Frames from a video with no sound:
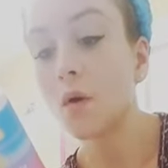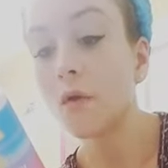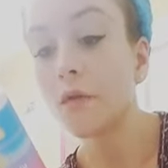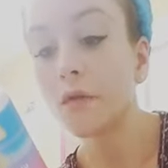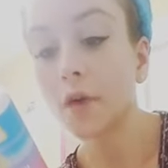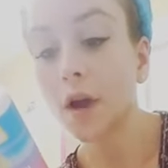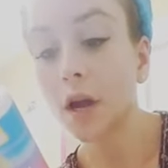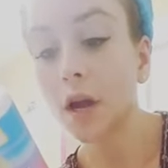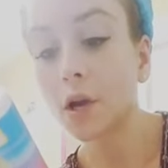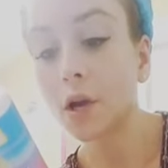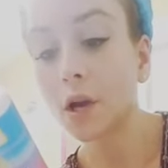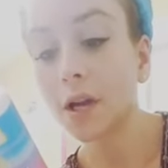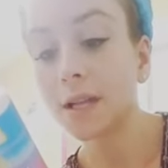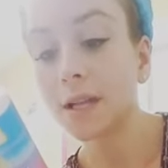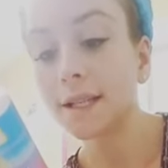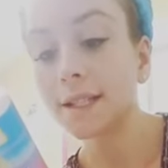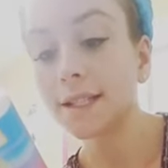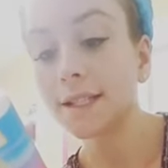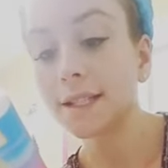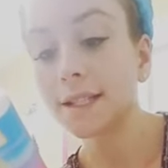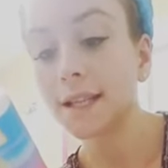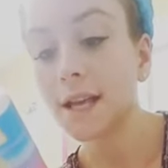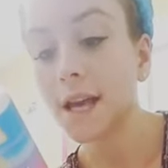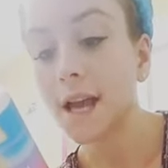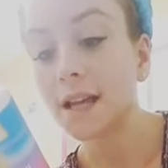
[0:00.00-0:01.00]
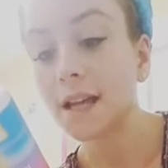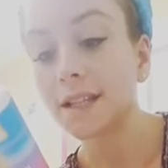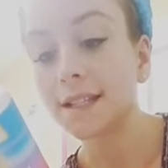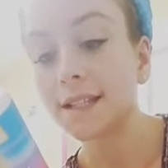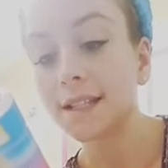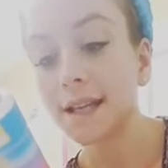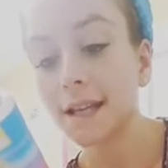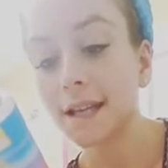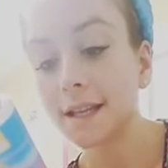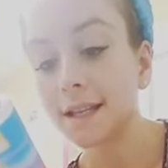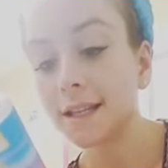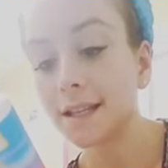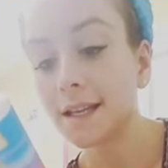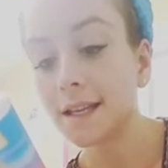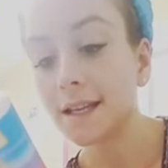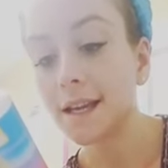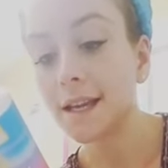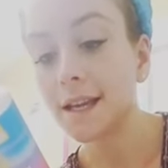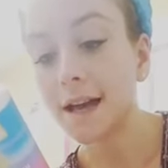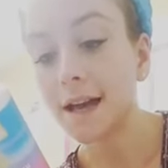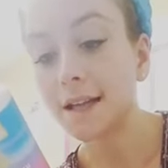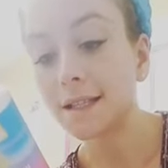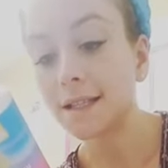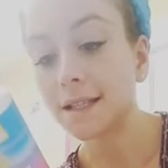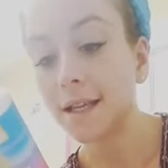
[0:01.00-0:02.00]
fragrance, salicylic
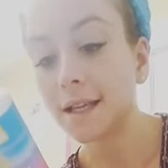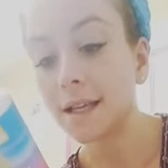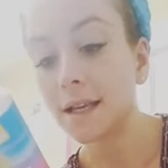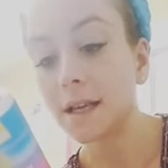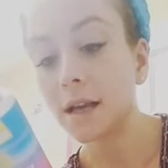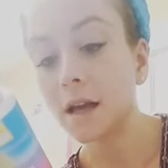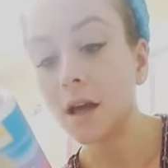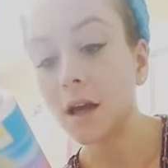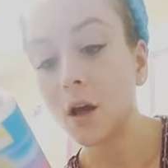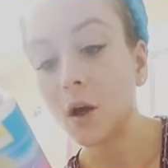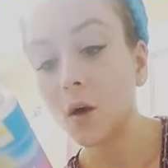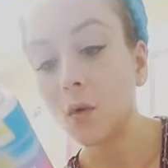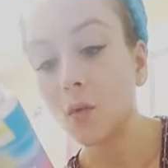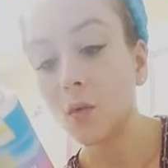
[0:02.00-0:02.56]
acid,